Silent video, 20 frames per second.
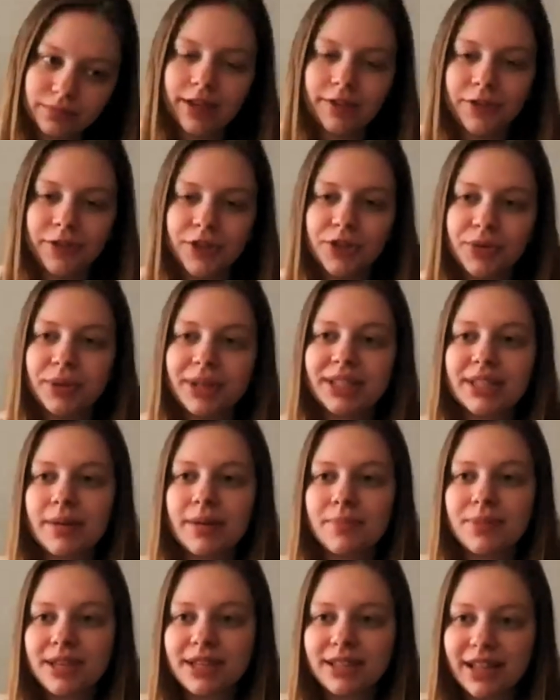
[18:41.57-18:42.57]
if you're doing
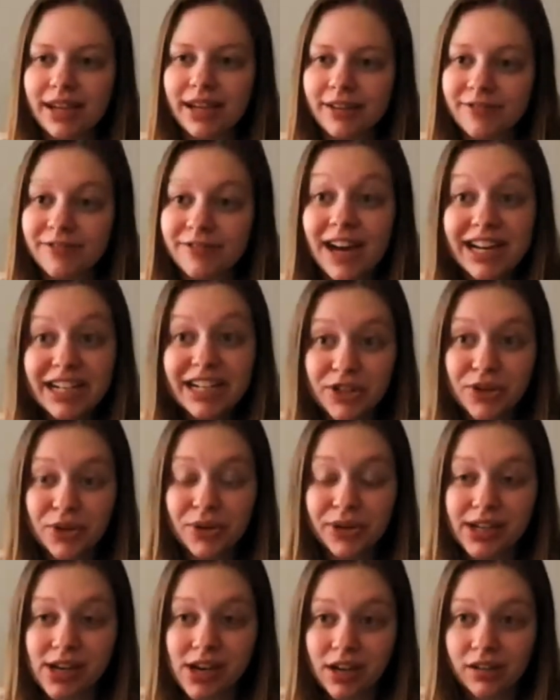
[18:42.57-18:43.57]
something like fight
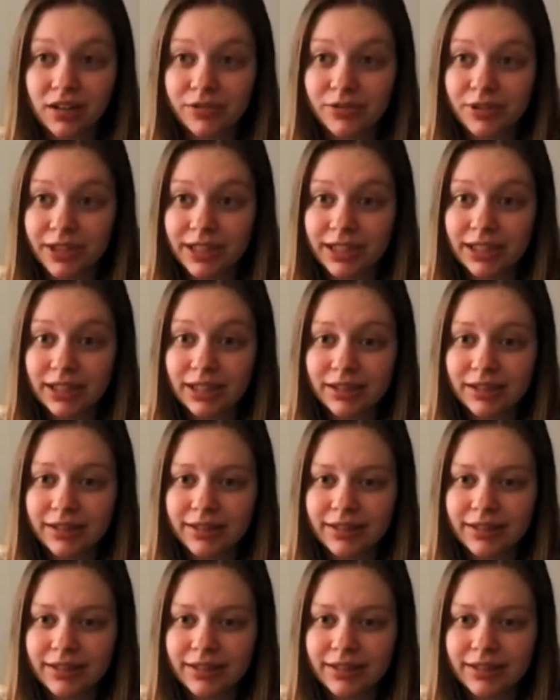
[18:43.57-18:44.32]
choreography,